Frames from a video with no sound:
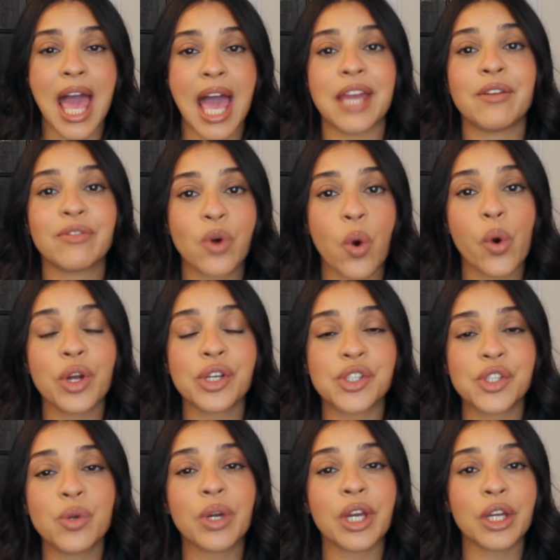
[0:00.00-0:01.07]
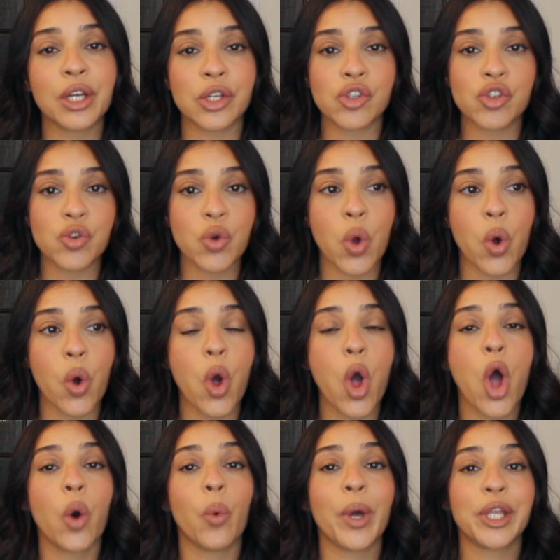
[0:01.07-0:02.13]
And of course, you can control
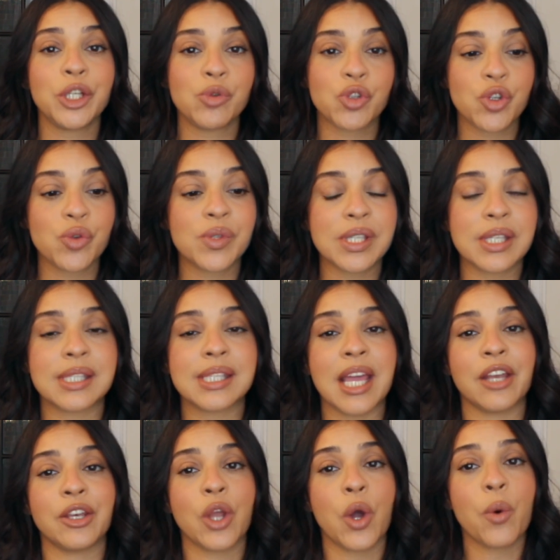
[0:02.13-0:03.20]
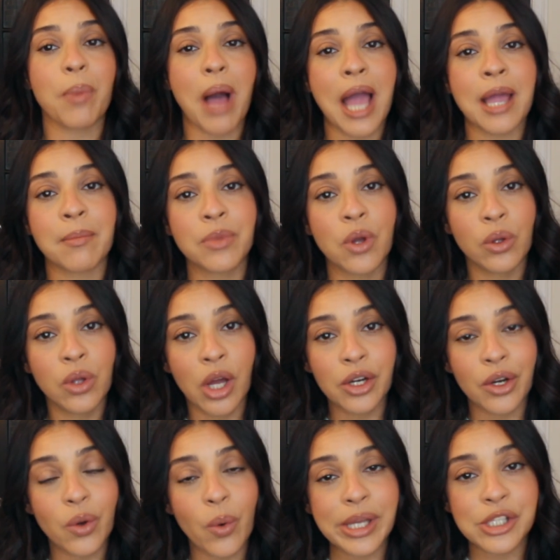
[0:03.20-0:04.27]
when you choose to say, nope, I am no
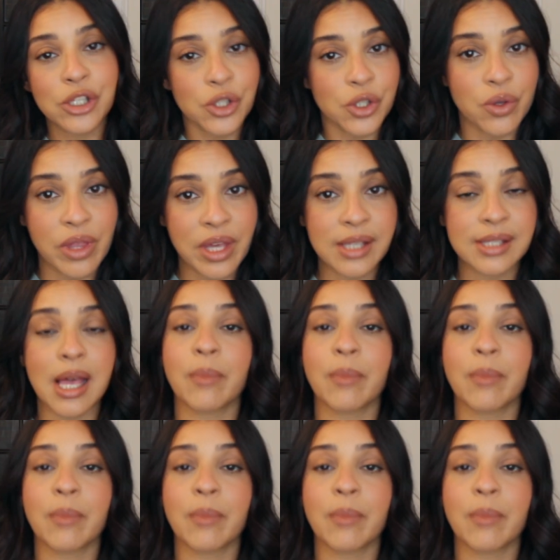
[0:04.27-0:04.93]
longer going to do this.